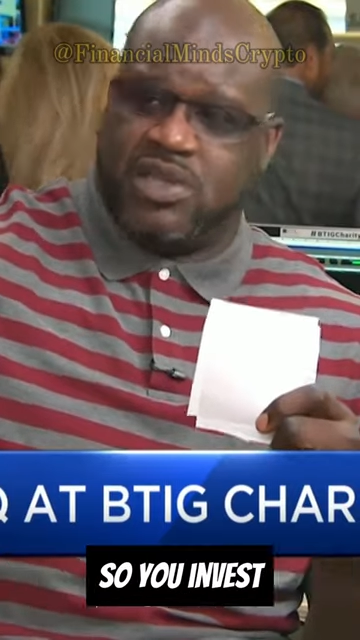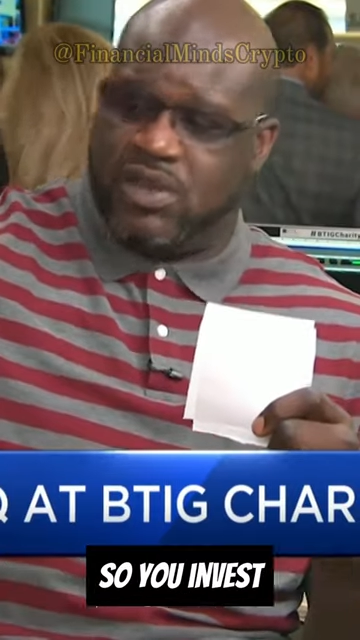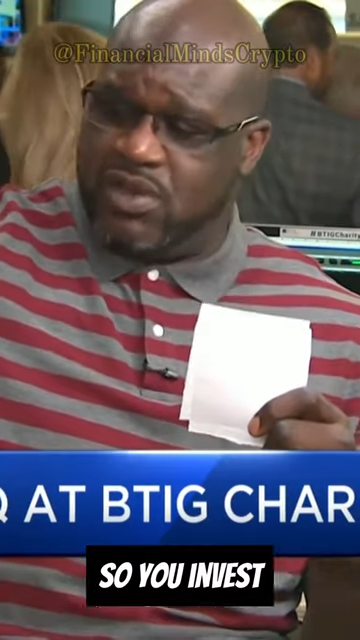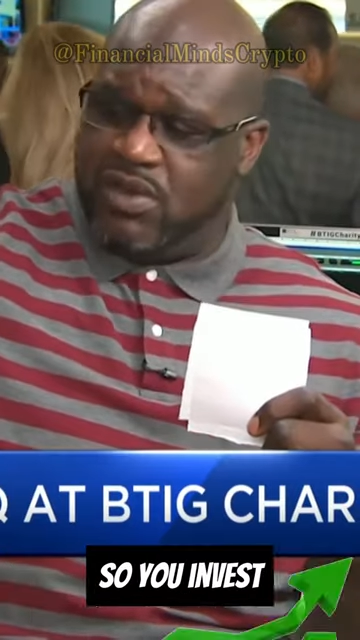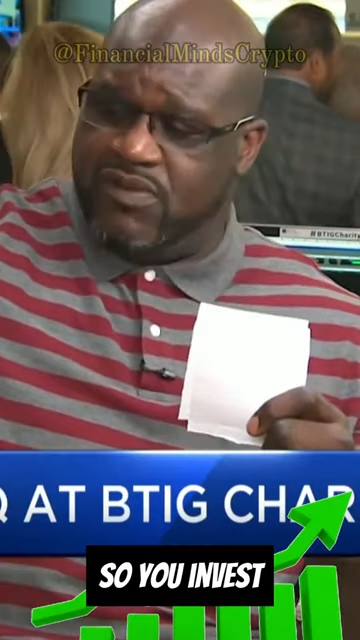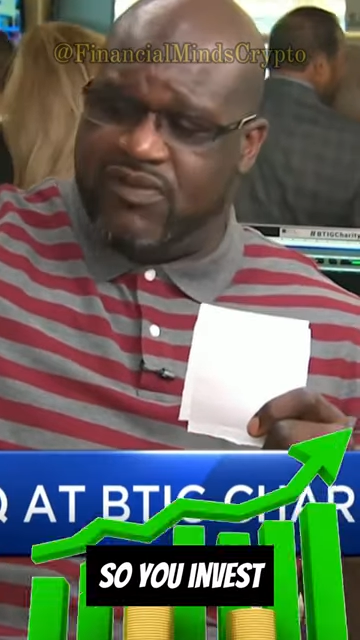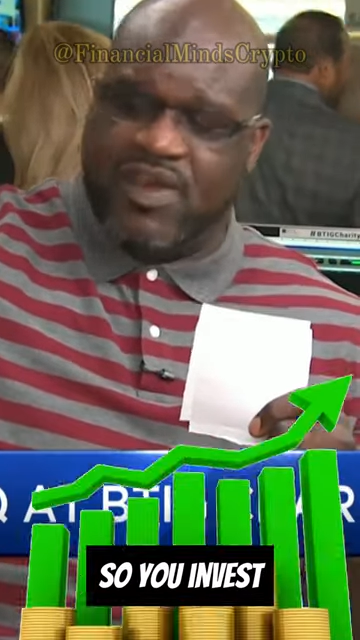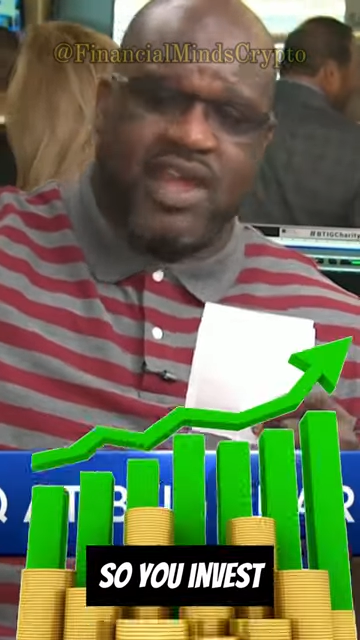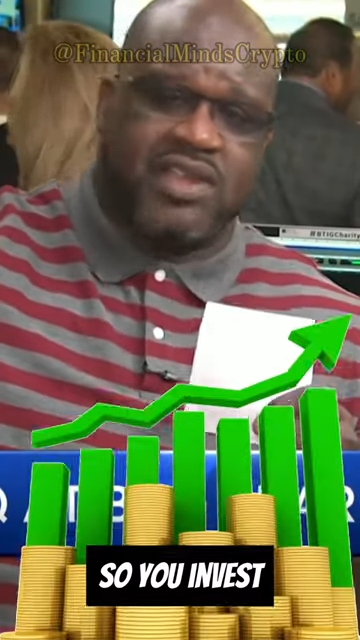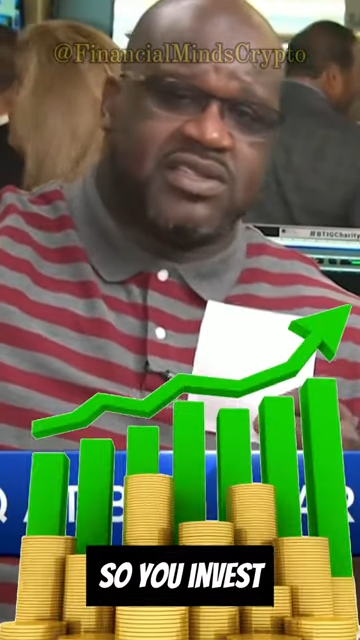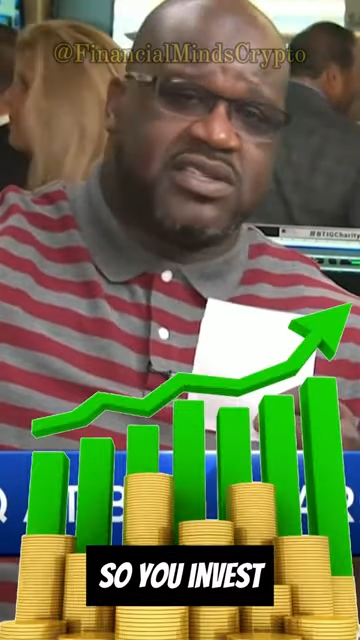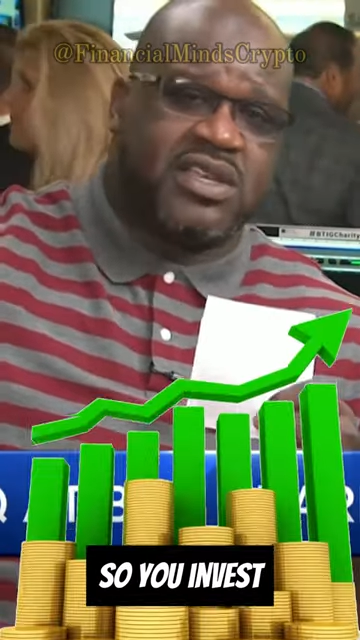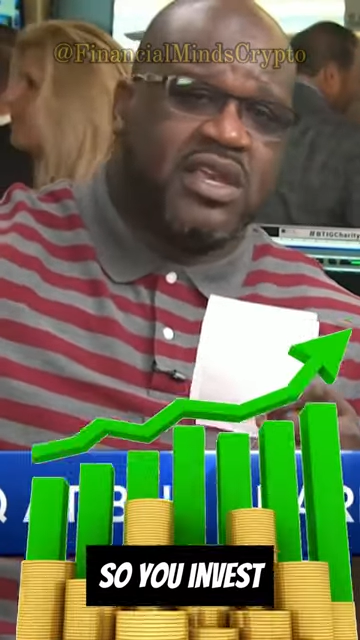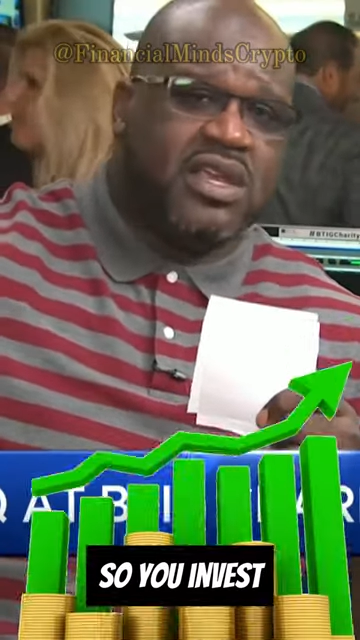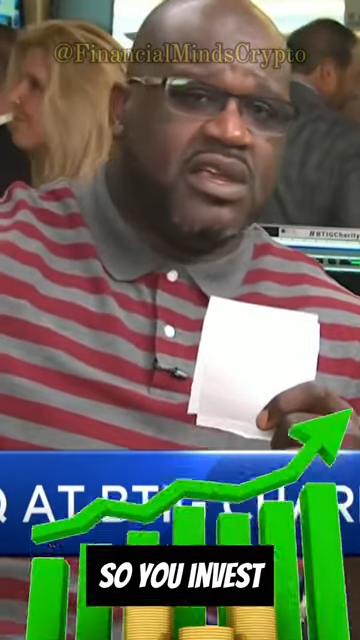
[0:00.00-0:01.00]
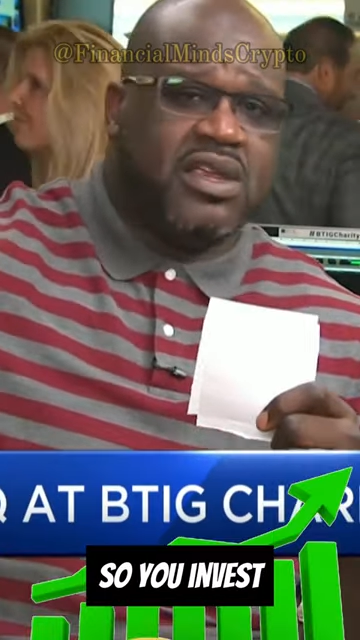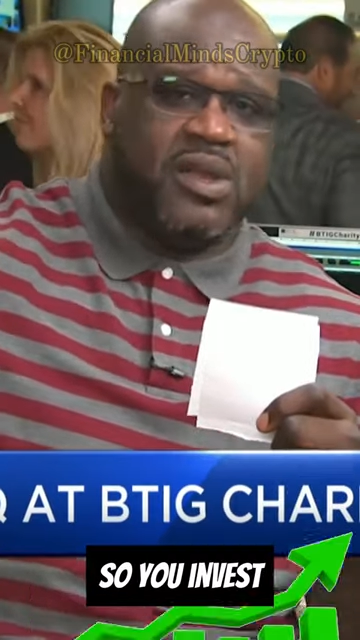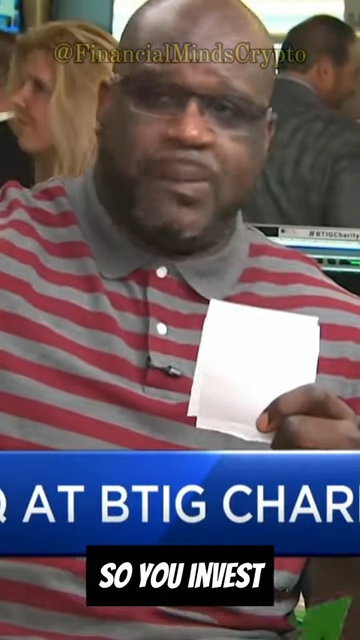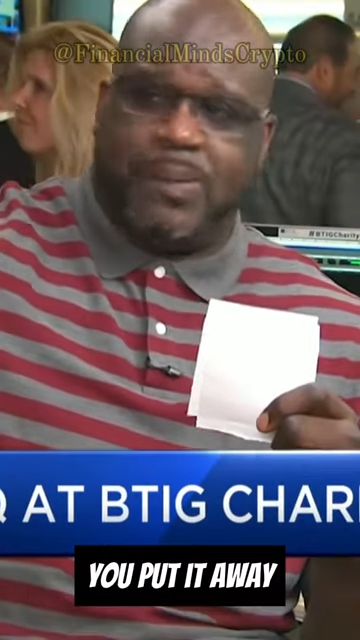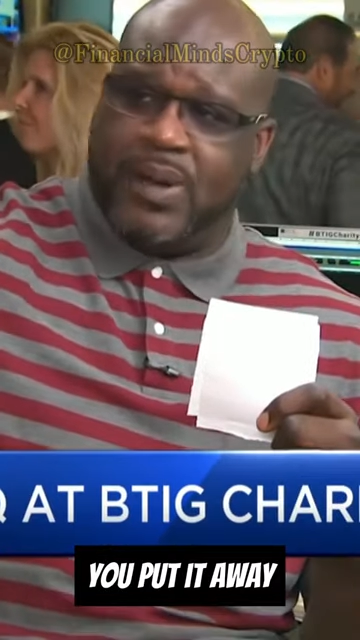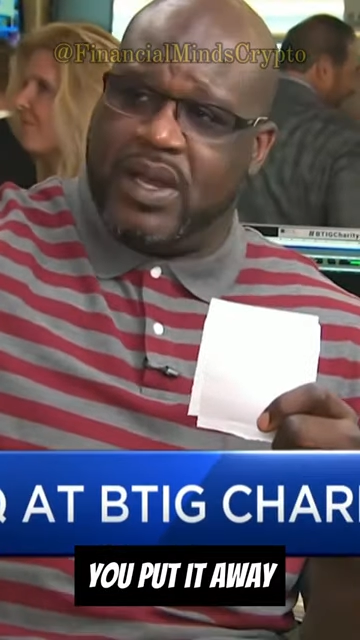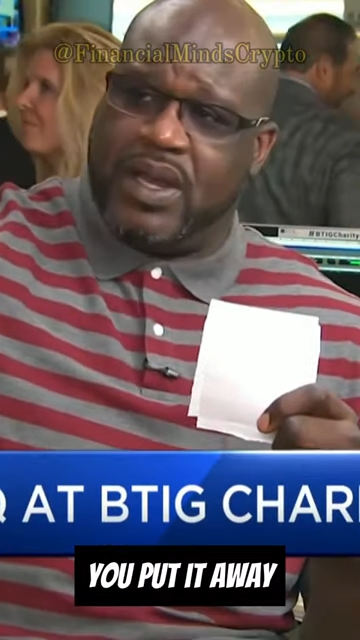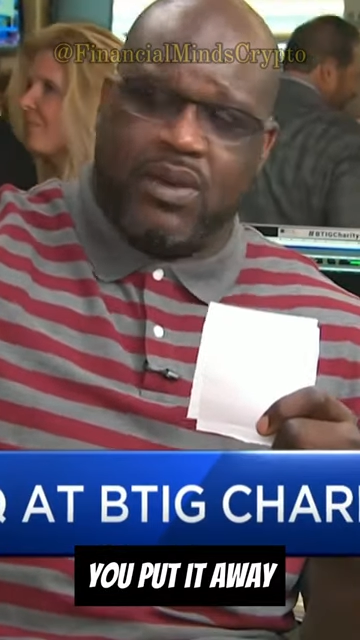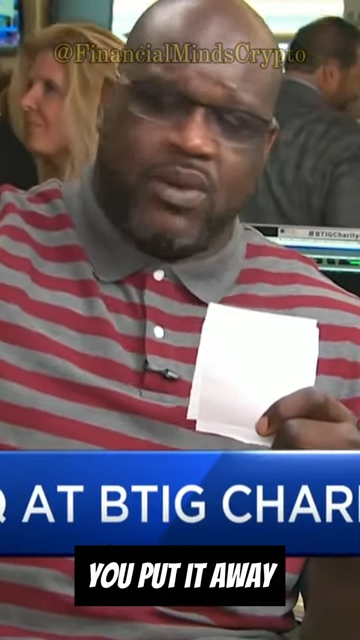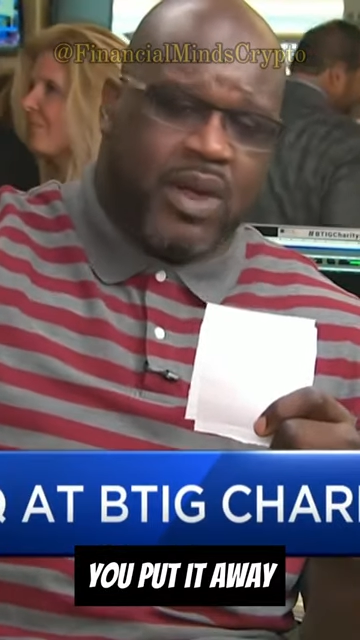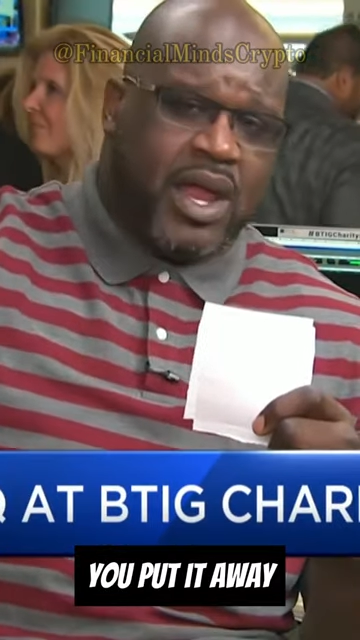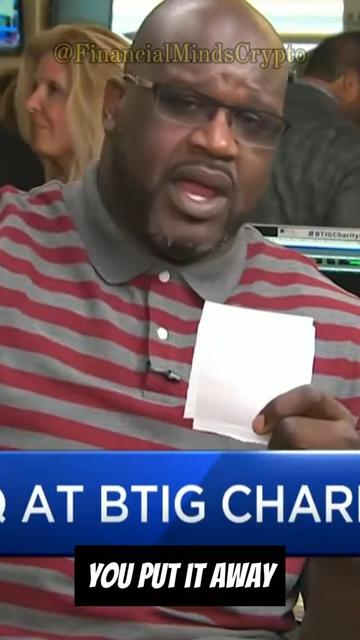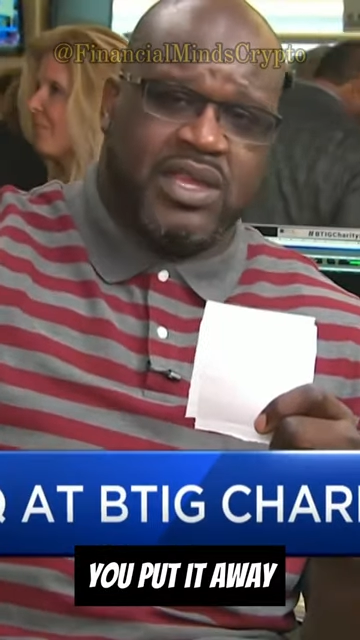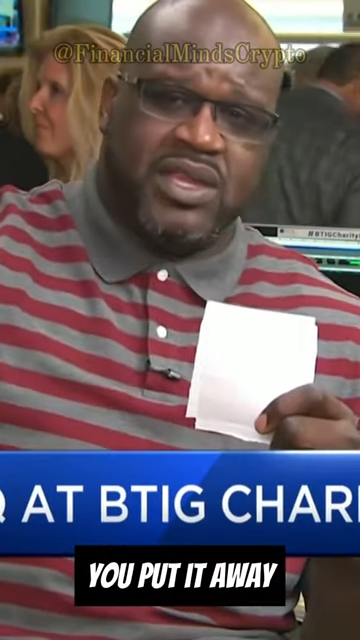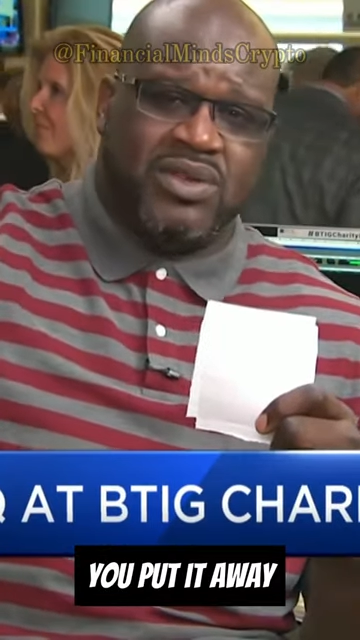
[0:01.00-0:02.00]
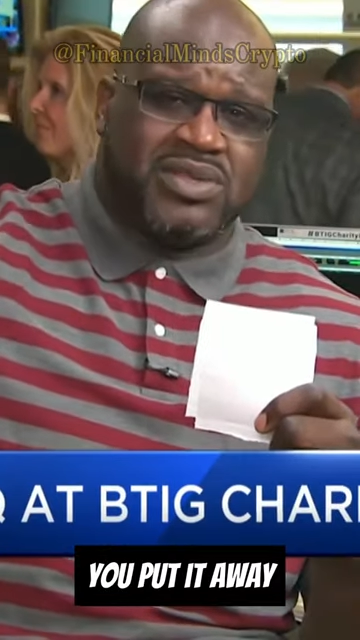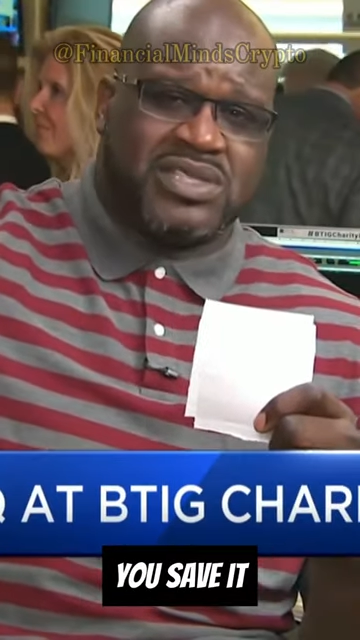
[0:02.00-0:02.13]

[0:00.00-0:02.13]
So you invest, you put it away,